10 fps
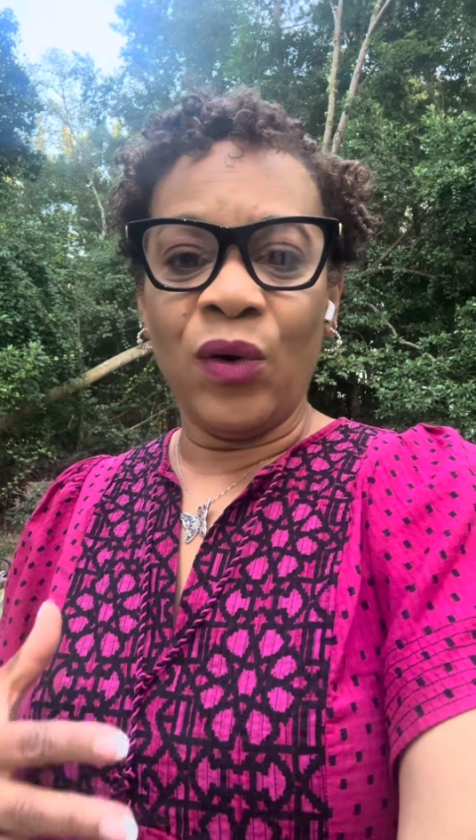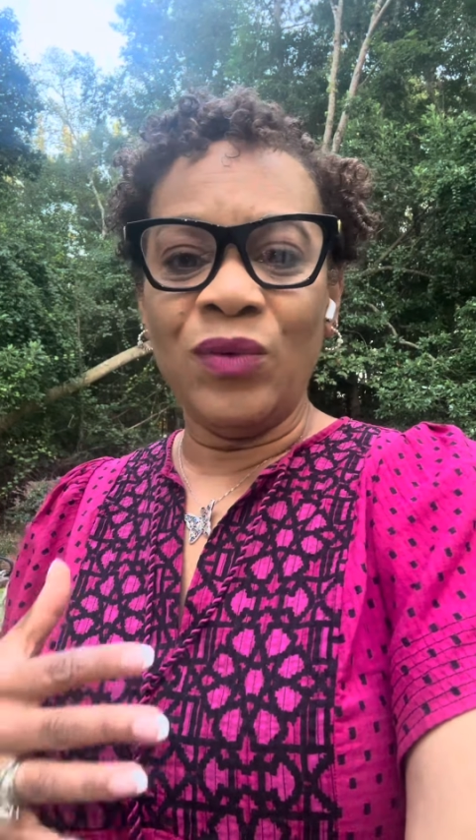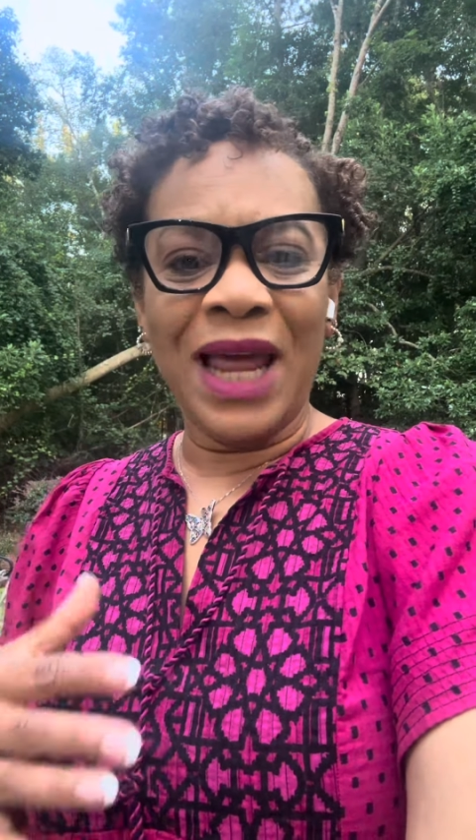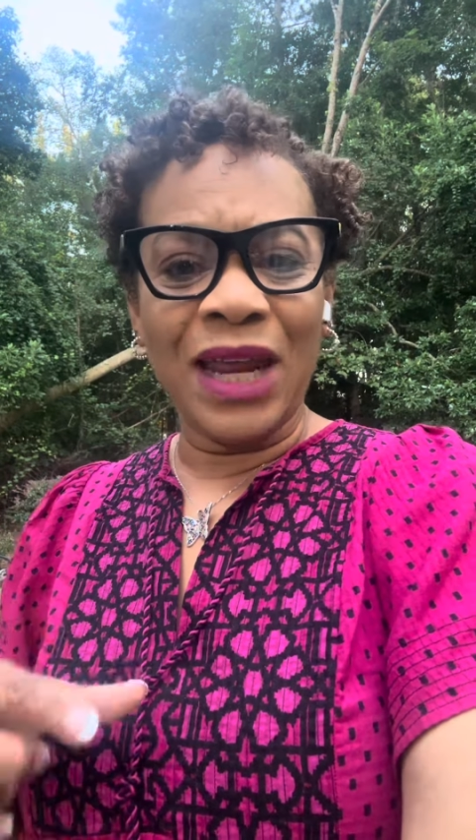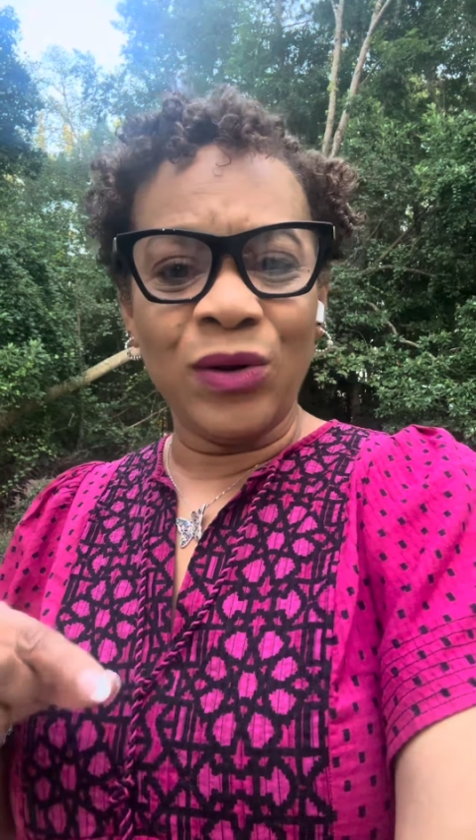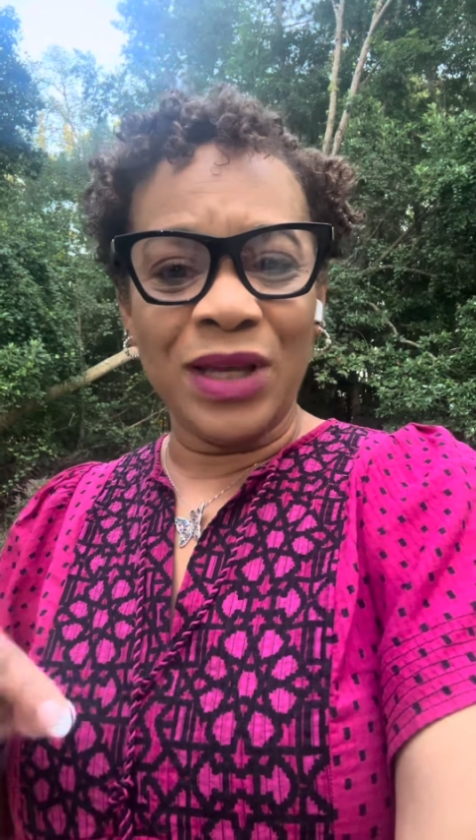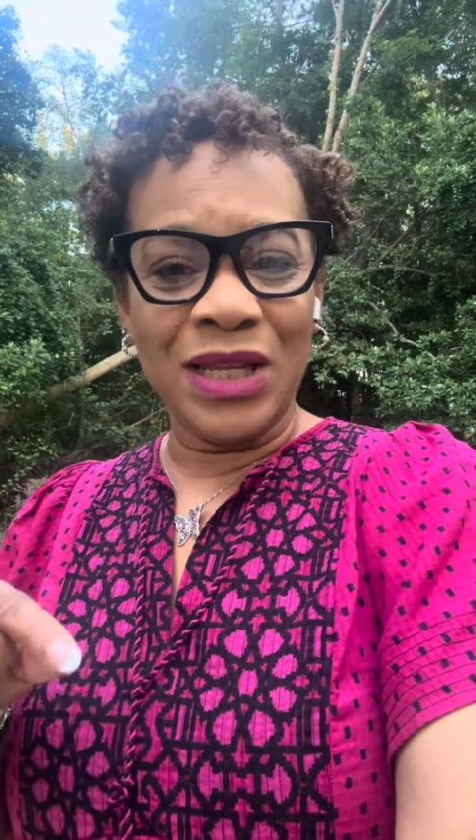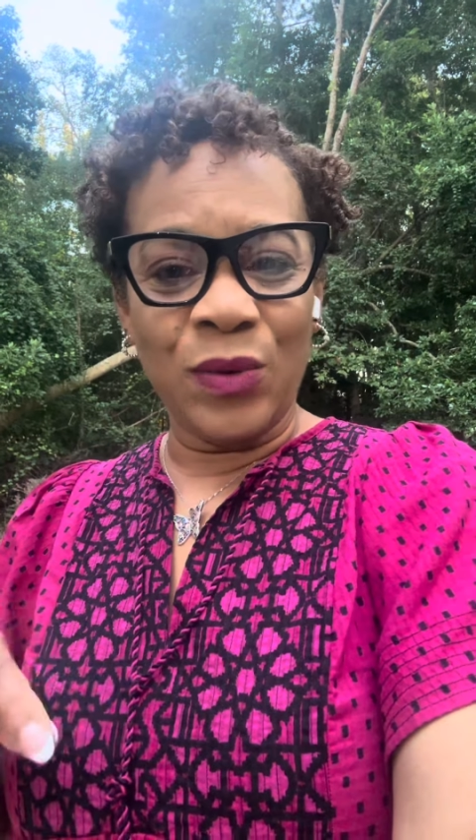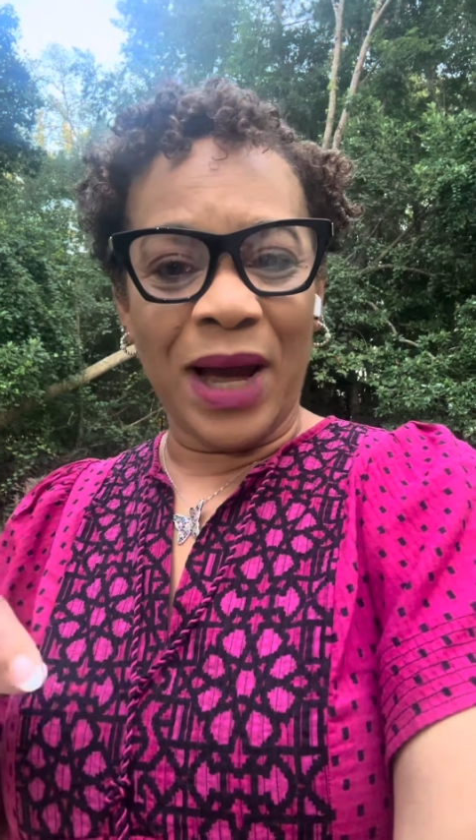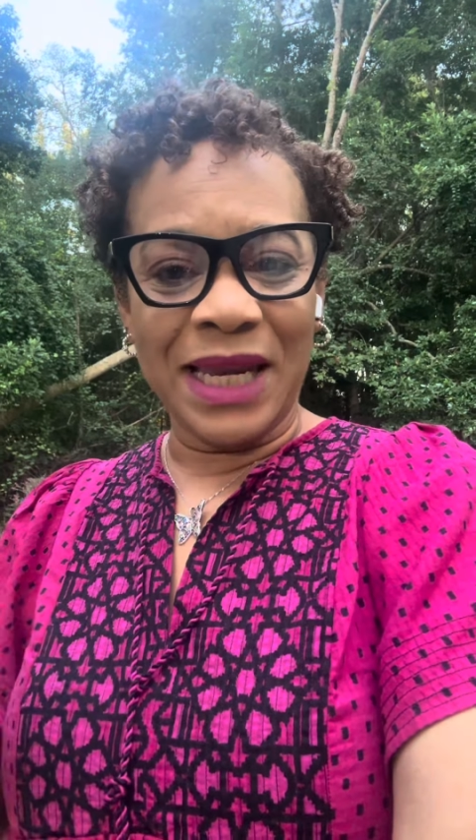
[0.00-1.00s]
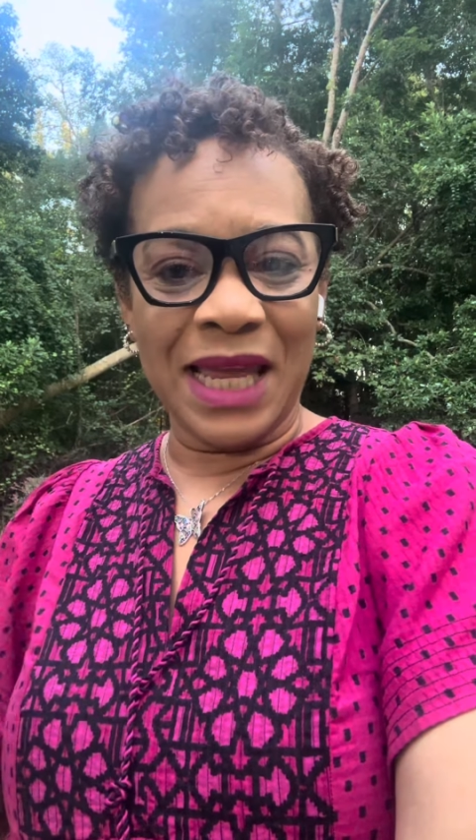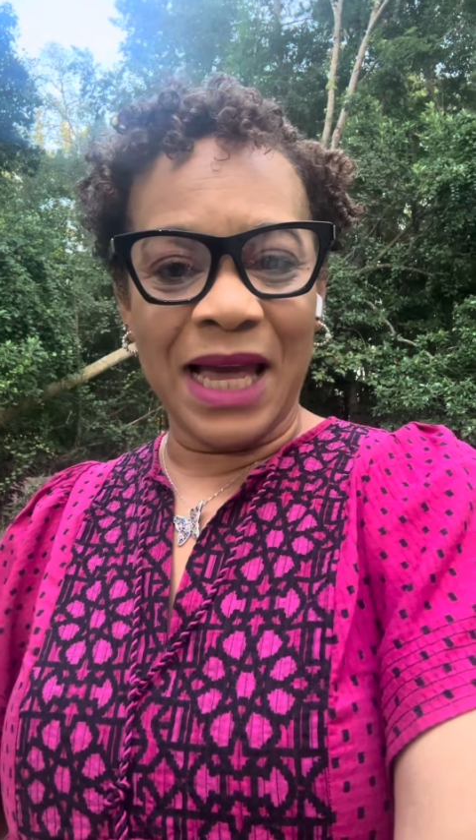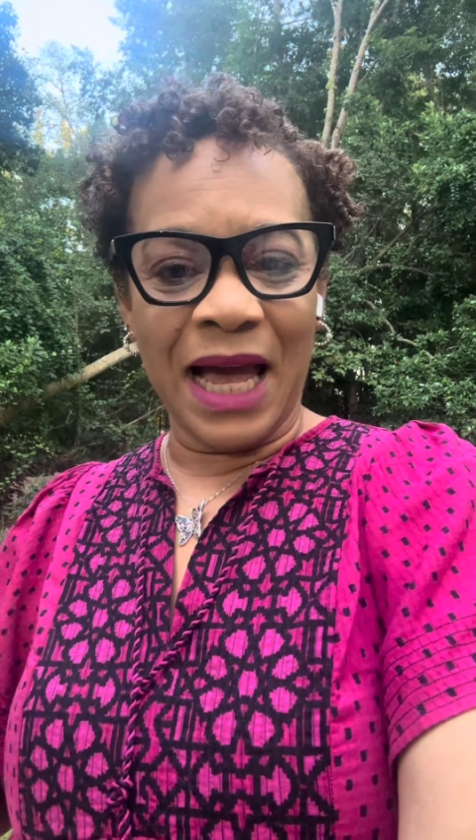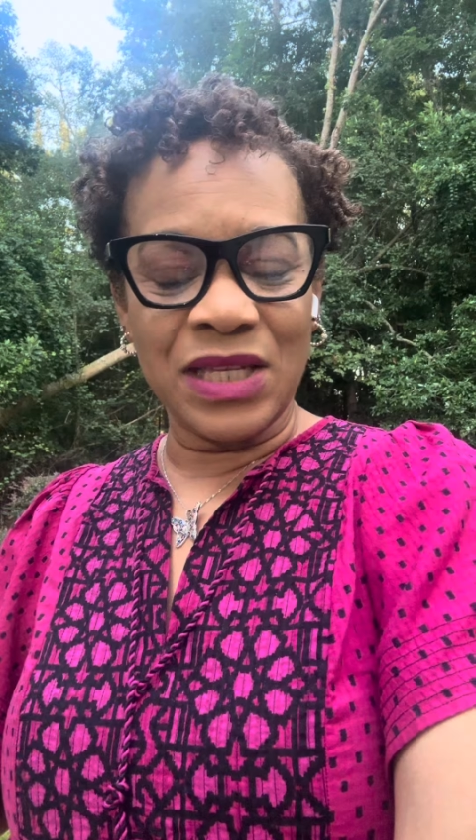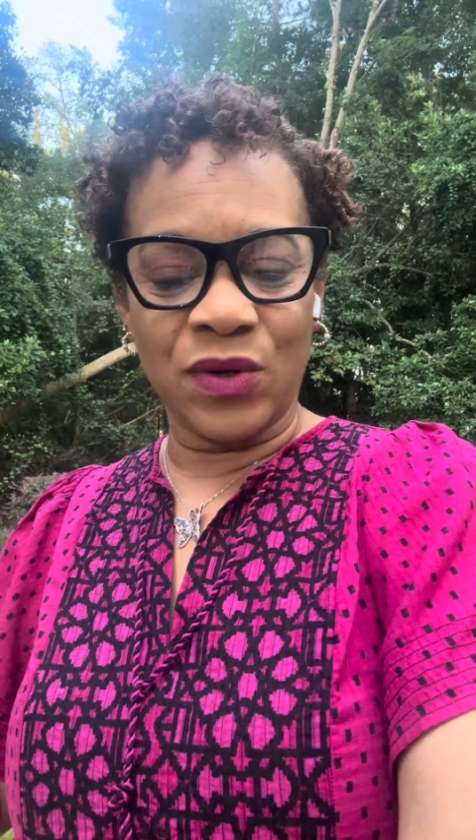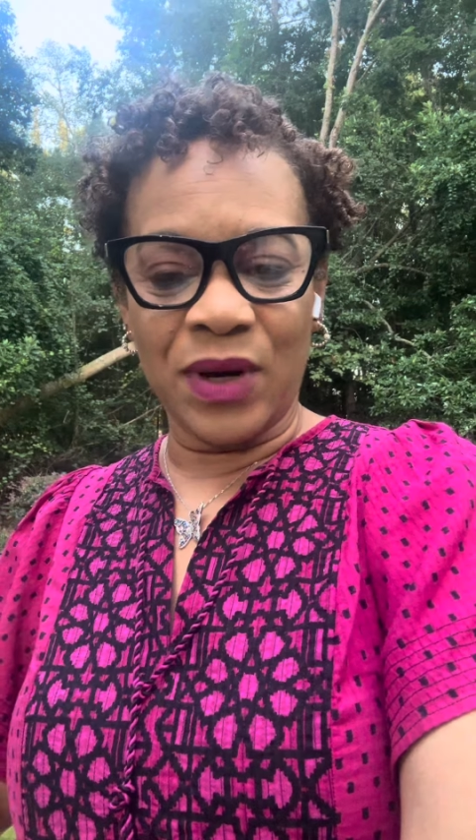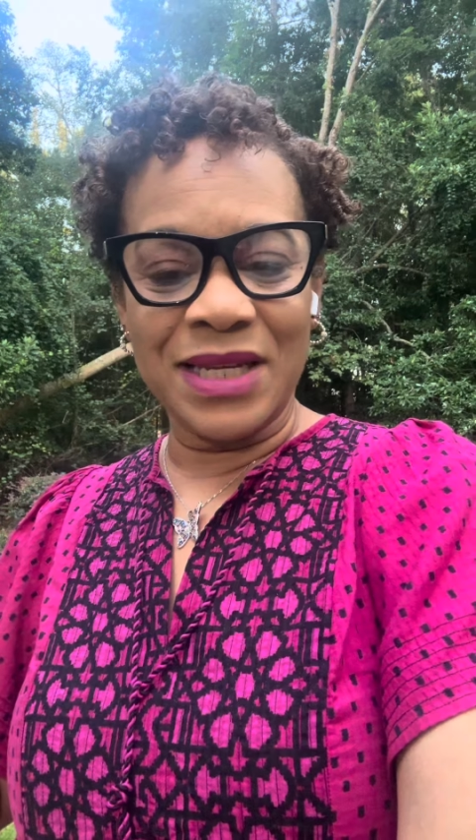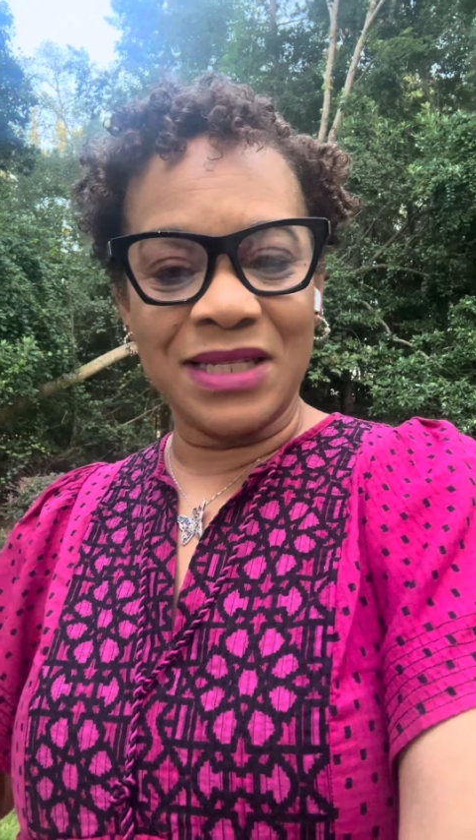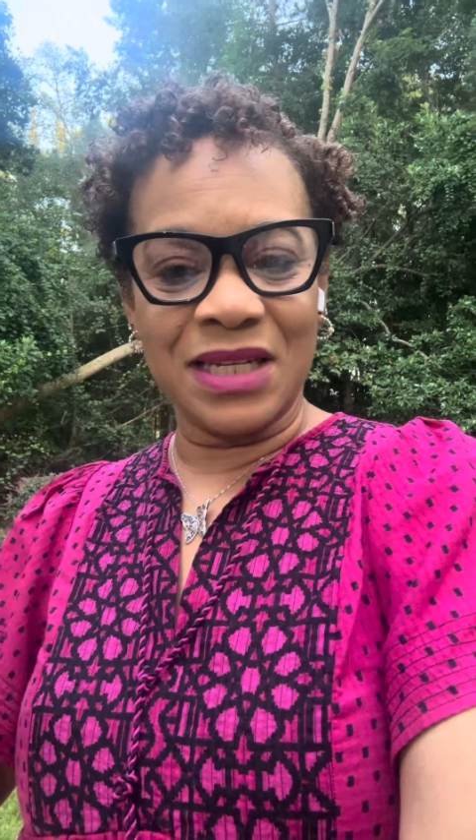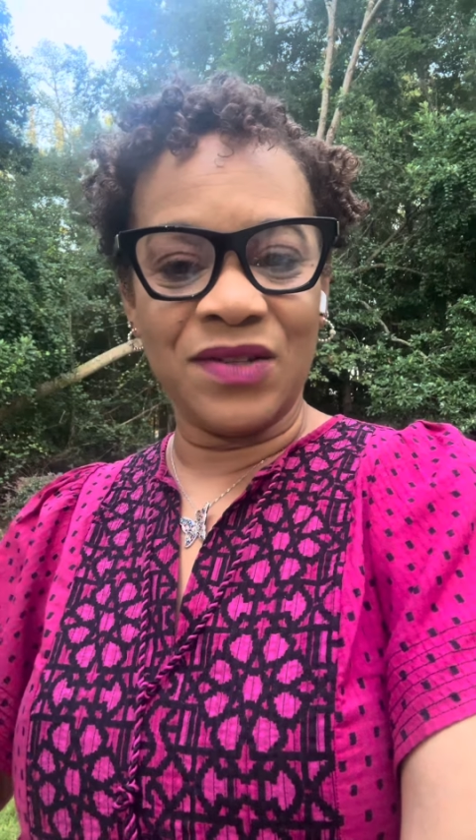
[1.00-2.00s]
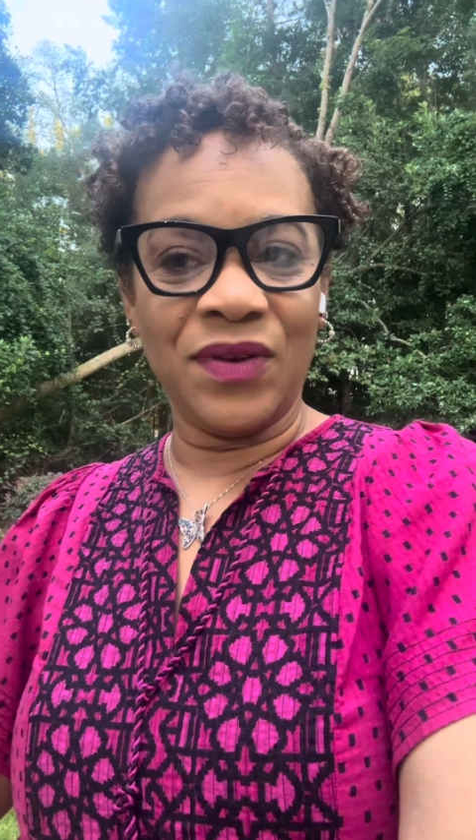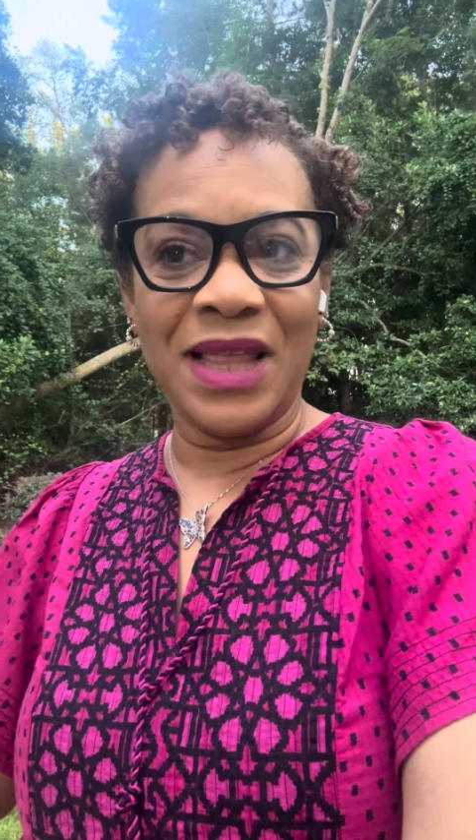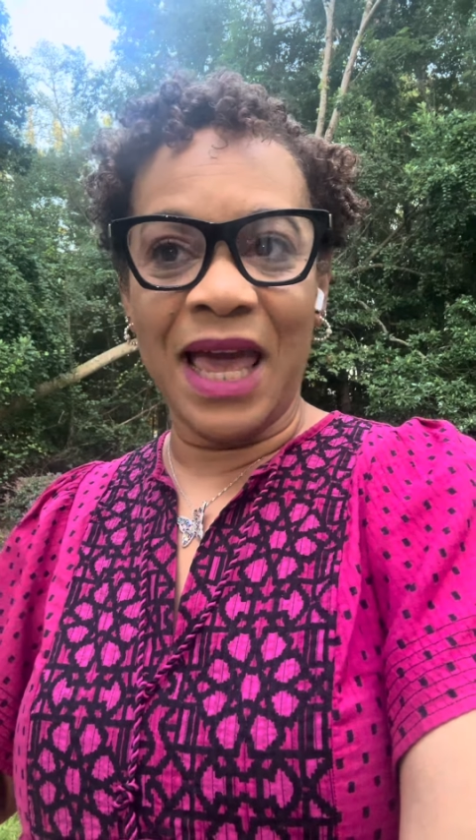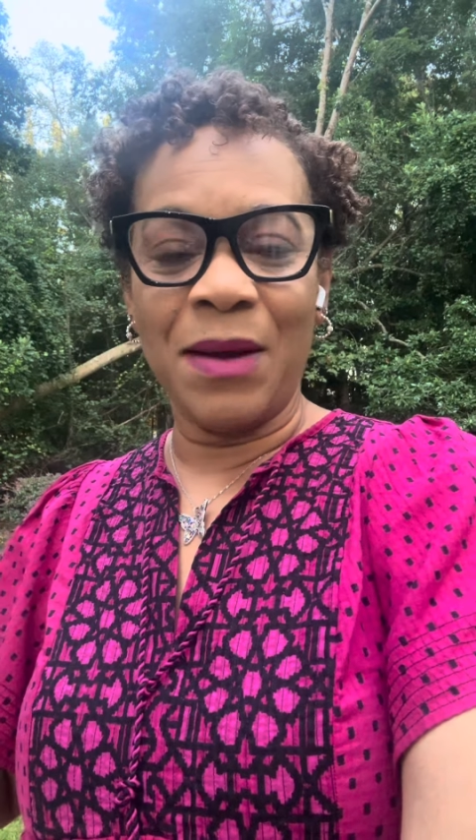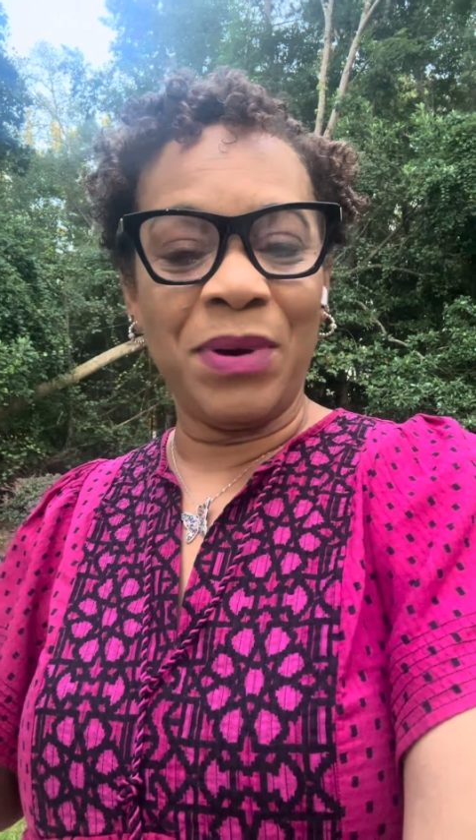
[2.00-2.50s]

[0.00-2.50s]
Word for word: not only do I need God's grace just for that,